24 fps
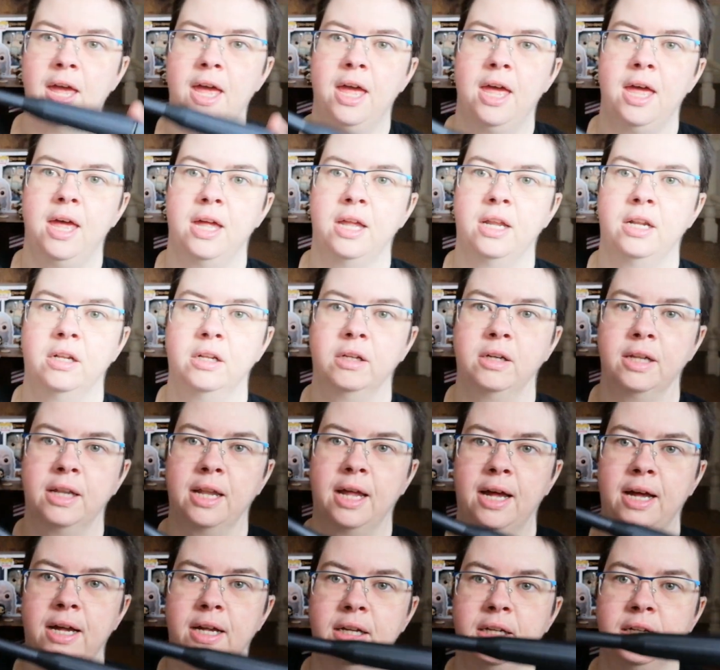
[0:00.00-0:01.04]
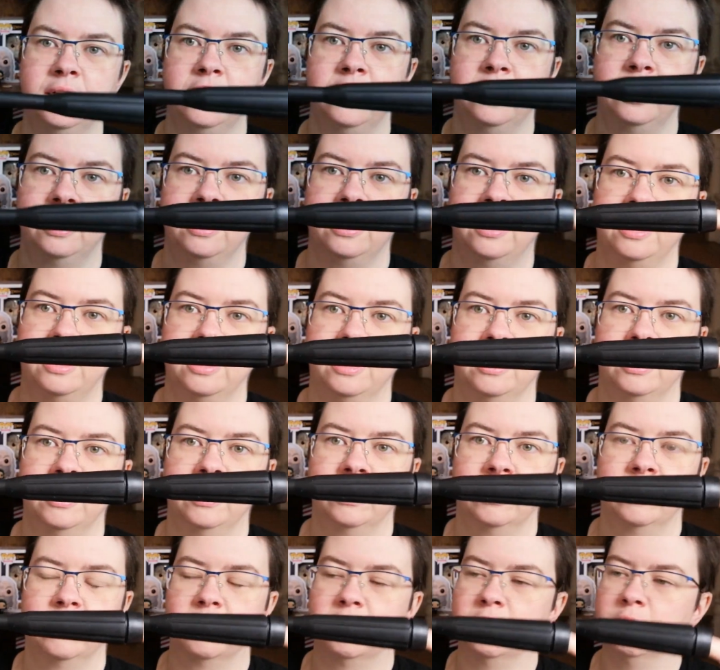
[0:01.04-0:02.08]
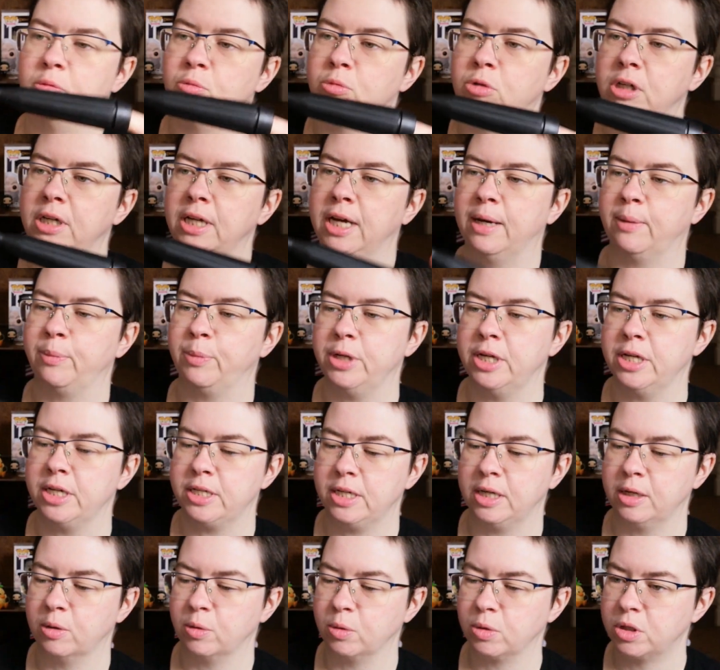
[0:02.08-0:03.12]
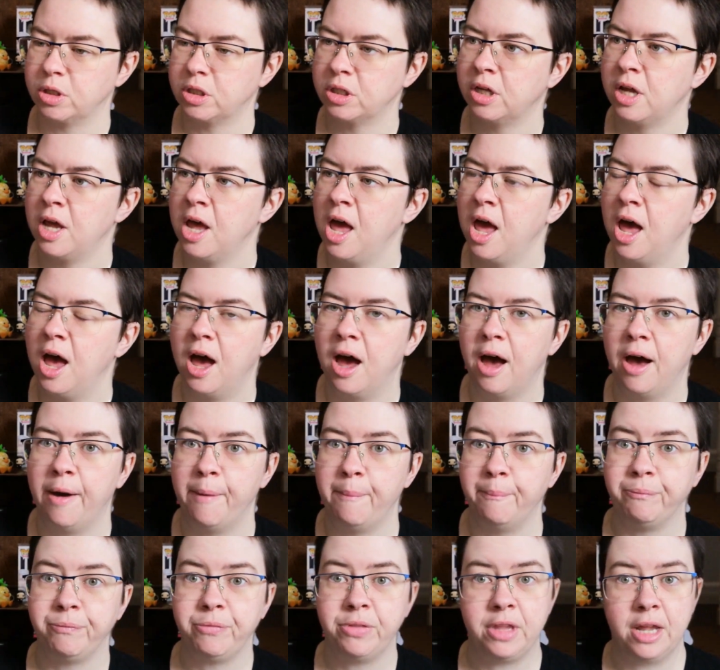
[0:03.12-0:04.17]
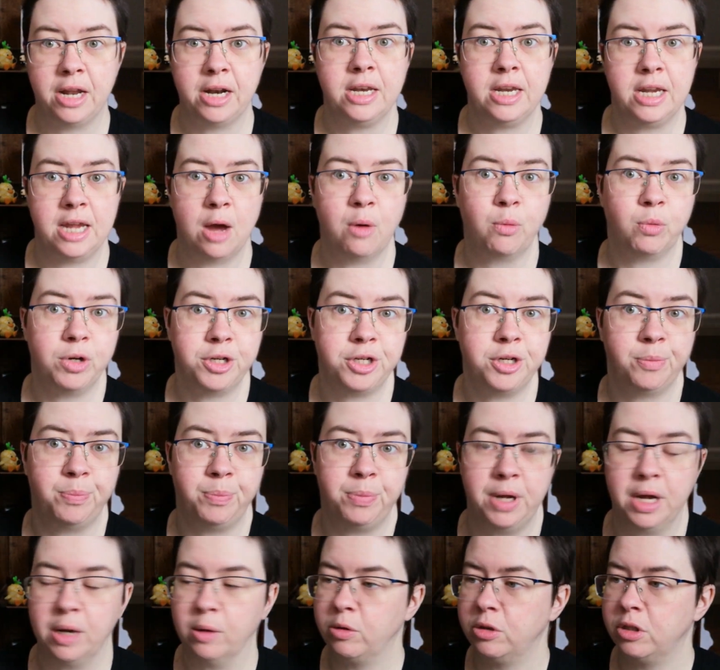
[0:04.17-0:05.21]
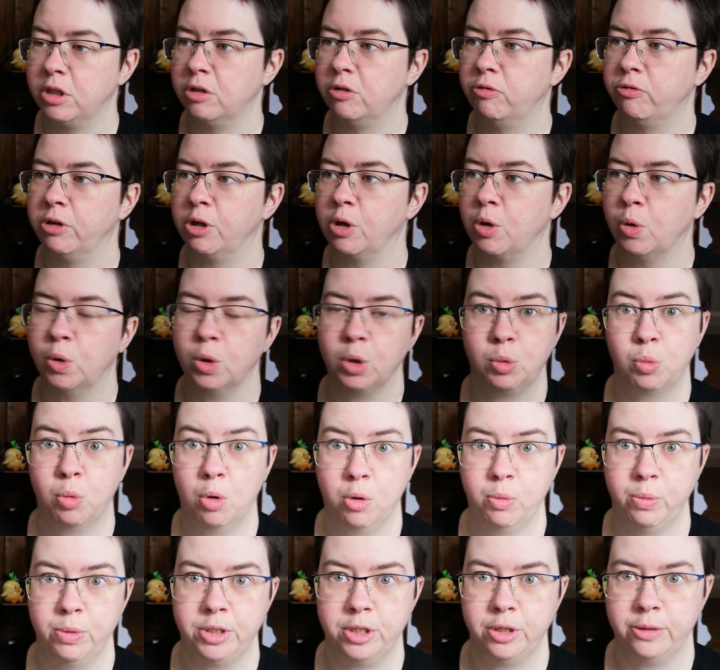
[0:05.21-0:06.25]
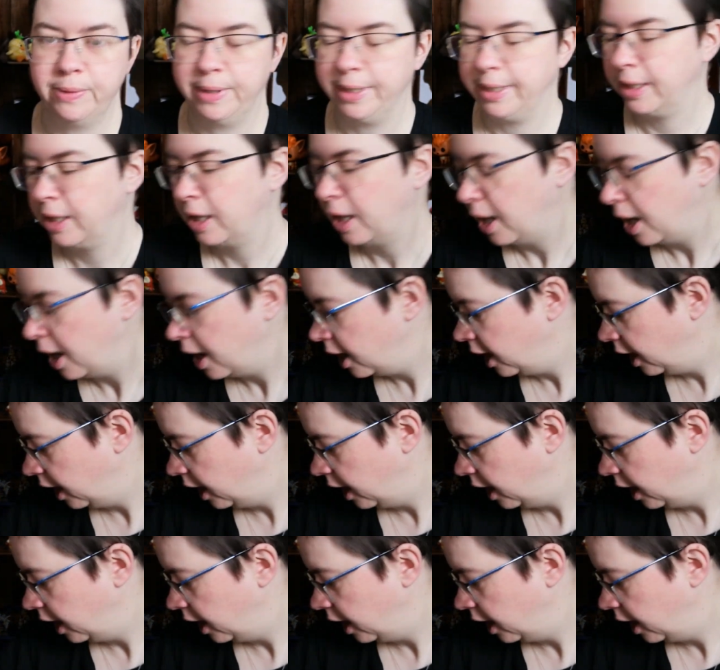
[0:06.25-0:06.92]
yeah, look at that. Oh, I'm really happy it tilts. Then yeah, we should be able to record what we're doing.